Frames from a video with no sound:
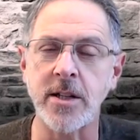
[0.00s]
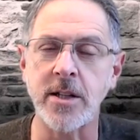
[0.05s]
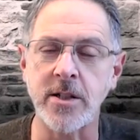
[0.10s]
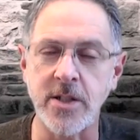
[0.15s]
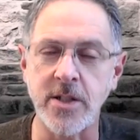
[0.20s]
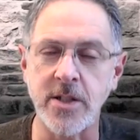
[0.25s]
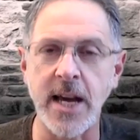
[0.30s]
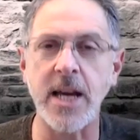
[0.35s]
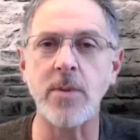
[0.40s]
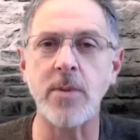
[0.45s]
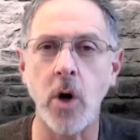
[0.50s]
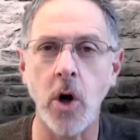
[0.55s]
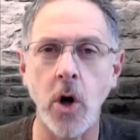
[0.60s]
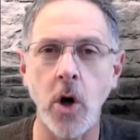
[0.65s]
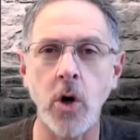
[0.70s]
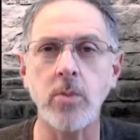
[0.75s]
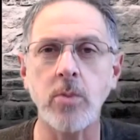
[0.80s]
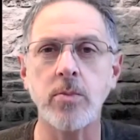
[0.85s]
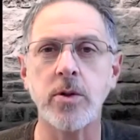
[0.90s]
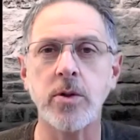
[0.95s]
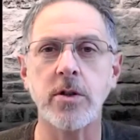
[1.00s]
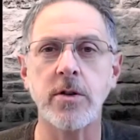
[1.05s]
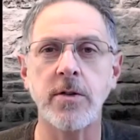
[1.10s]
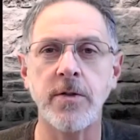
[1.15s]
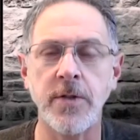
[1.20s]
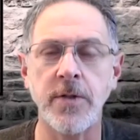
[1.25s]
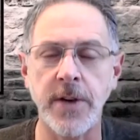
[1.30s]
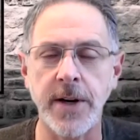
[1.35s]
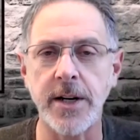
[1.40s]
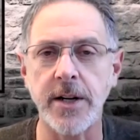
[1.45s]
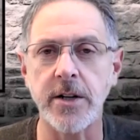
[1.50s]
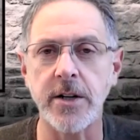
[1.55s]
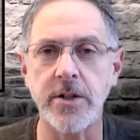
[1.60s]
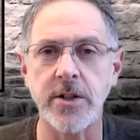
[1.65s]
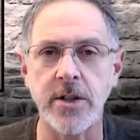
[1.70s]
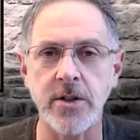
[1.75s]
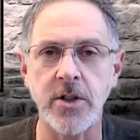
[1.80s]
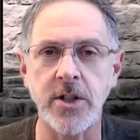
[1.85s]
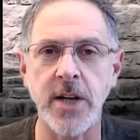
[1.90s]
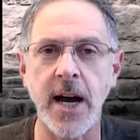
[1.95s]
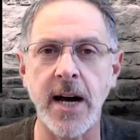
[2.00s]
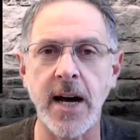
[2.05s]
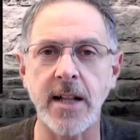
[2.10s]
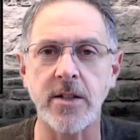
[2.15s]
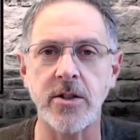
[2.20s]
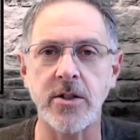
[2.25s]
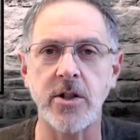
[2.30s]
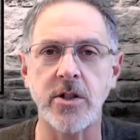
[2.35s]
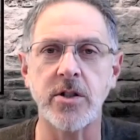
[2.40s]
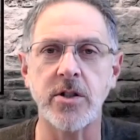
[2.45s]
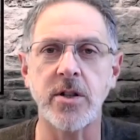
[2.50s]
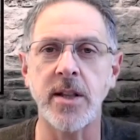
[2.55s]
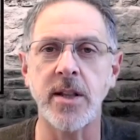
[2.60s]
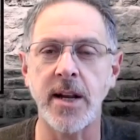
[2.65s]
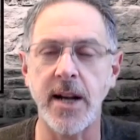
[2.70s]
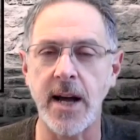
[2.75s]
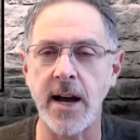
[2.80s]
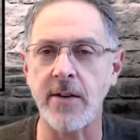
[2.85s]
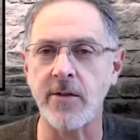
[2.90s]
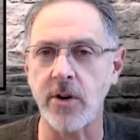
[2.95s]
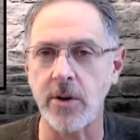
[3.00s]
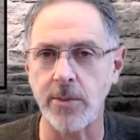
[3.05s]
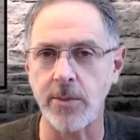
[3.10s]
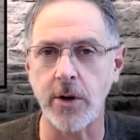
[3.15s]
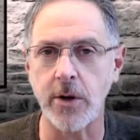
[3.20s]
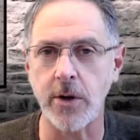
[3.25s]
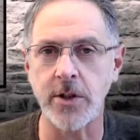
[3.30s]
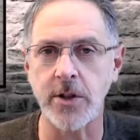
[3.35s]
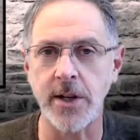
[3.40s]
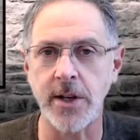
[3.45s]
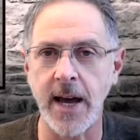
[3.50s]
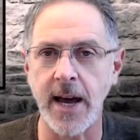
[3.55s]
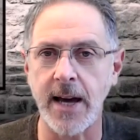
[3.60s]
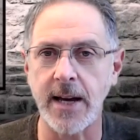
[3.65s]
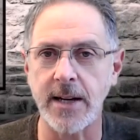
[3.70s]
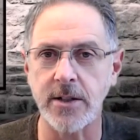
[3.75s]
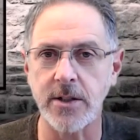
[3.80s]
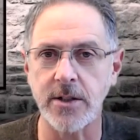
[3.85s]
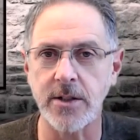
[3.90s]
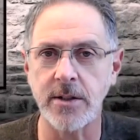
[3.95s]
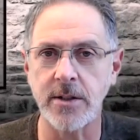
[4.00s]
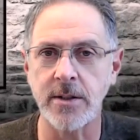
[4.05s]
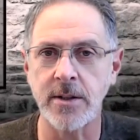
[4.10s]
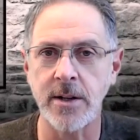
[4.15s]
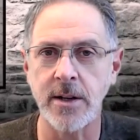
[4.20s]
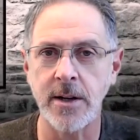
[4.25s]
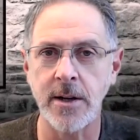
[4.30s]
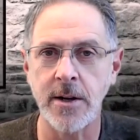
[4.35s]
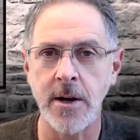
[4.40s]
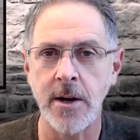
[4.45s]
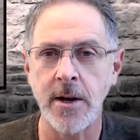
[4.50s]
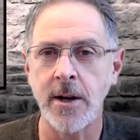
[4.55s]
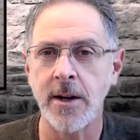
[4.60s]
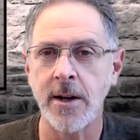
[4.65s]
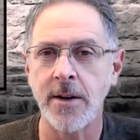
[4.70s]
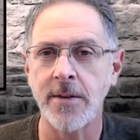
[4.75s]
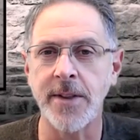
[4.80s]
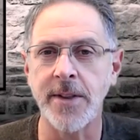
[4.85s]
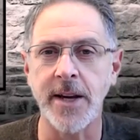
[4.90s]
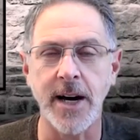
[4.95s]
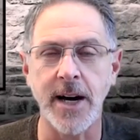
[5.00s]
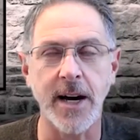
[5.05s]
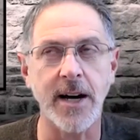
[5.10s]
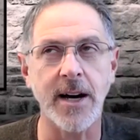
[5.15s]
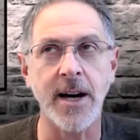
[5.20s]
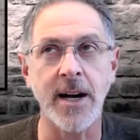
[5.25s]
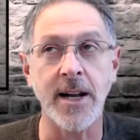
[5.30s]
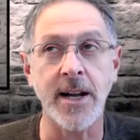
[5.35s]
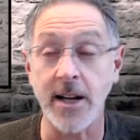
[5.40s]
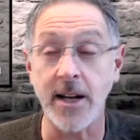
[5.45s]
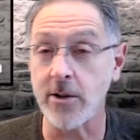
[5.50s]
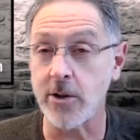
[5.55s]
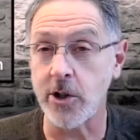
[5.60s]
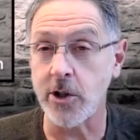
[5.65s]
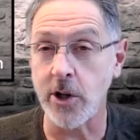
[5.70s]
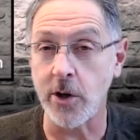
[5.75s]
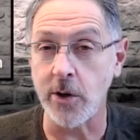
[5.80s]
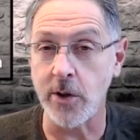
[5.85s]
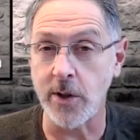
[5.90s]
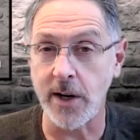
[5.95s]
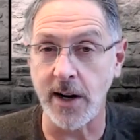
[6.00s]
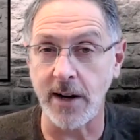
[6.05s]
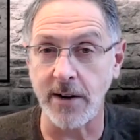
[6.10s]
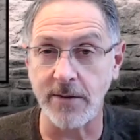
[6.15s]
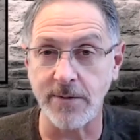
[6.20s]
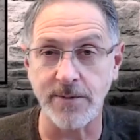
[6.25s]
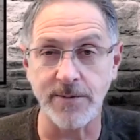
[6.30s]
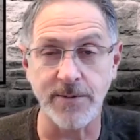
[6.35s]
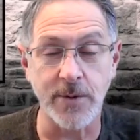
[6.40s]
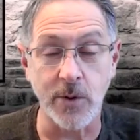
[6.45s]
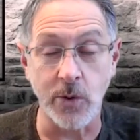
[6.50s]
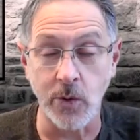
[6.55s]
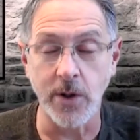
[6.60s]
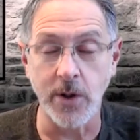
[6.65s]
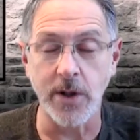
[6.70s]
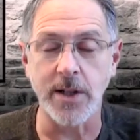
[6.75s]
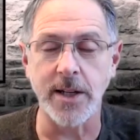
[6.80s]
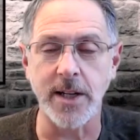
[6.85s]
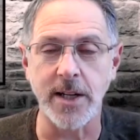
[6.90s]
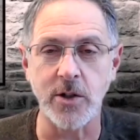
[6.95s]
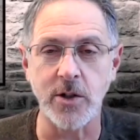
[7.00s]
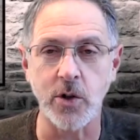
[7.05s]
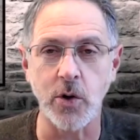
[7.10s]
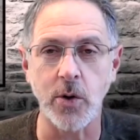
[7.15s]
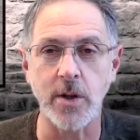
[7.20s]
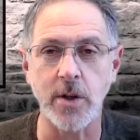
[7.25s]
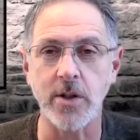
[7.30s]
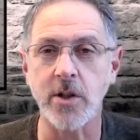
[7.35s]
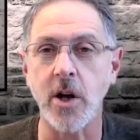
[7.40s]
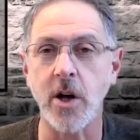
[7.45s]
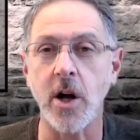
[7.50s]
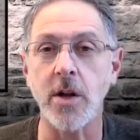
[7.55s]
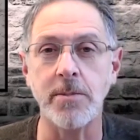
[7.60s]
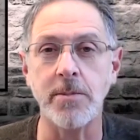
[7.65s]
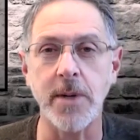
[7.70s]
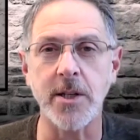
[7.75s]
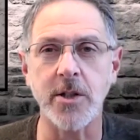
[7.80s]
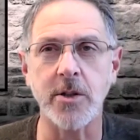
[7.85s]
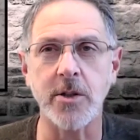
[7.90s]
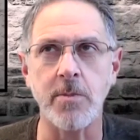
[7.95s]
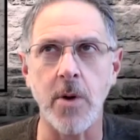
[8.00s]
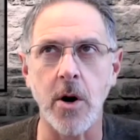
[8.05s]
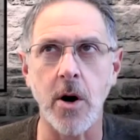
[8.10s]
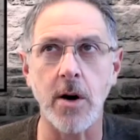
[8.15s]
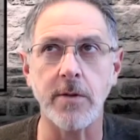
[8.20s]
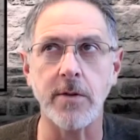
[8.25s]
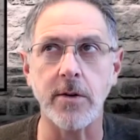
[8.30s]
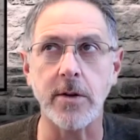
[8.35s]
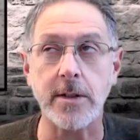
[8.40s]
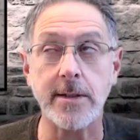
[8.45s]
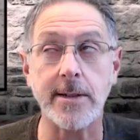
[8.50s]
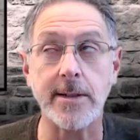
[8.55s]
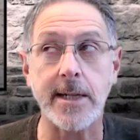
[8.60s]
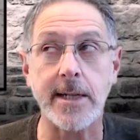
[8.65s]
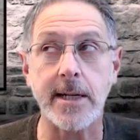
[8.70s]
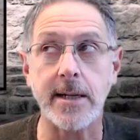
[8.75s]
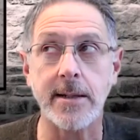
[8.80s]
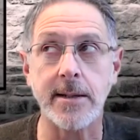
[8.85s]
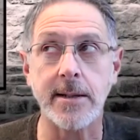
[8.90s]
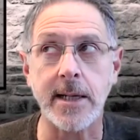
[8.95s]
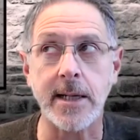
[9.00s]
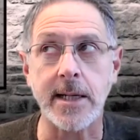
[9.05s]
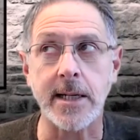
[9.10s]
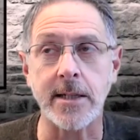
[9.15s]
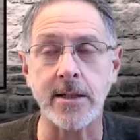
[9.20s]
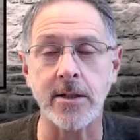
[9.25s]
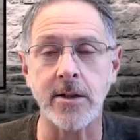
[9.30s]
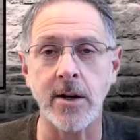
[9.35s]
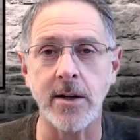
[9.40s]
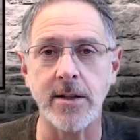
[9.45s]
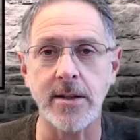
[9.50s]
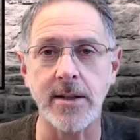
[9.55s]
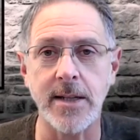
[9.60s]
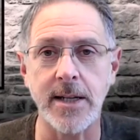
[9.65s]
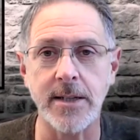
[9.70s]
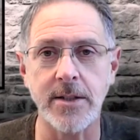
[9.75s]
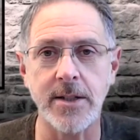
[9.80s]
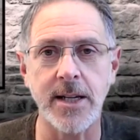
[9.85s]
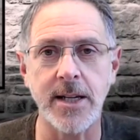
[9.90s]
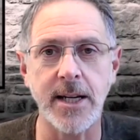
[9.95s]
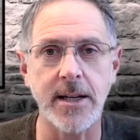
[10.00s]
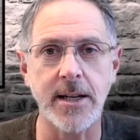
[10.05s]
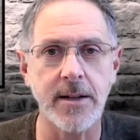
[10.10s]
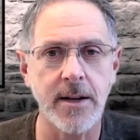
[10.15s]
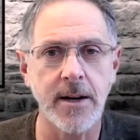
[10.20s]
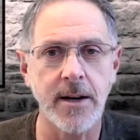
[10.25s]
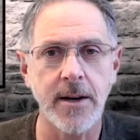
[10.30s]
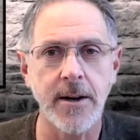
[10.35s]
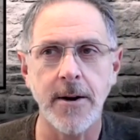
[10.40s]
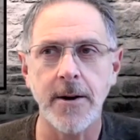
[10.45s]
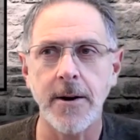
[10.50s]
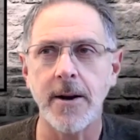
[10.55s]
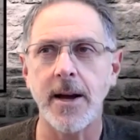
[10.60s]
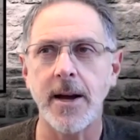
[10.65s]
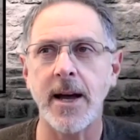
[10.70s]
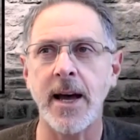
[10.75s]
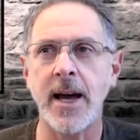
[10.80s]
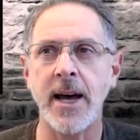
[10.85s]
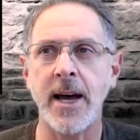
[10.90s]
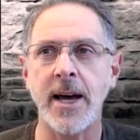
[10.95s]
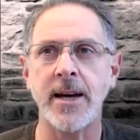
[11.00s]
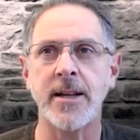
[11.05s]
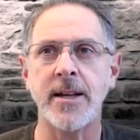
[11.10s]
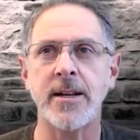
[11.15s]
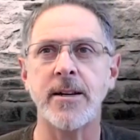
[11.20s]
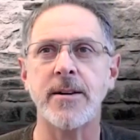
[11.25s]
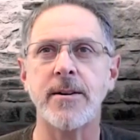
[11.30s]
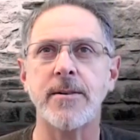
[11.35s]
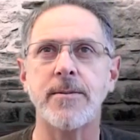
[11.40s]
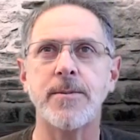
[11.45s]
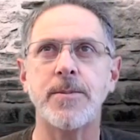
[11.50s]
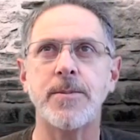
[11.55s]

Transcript: the same hopes, fears, and challenges that every person has. Another show that I really enjoy is called Miss Marvel. I think it's on Disney. And